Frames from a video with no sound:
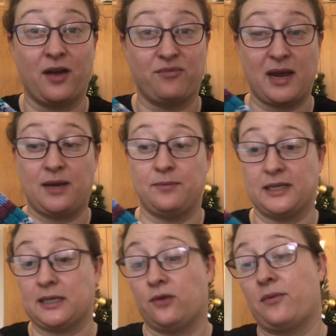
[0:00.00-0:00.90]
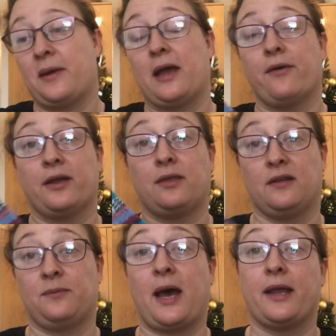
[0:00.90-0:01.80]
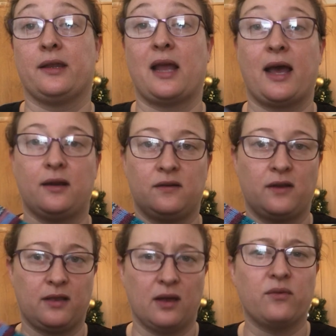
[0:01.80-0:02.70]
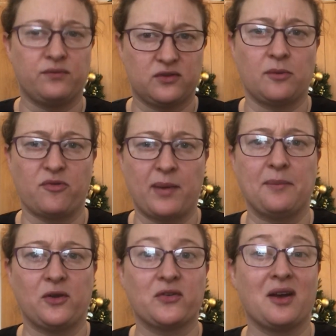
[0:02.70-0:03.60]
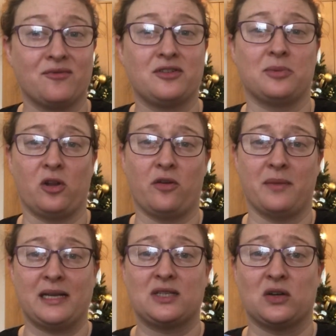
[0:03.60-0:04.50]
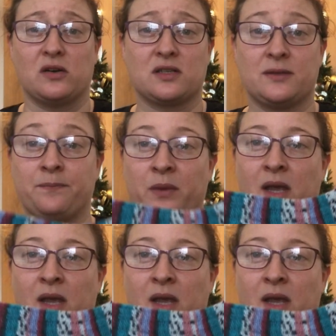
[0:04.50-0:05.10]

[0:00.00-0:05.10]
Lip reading: I've made myself a pair in this pattern and they're some of my most comfortable homemade socks.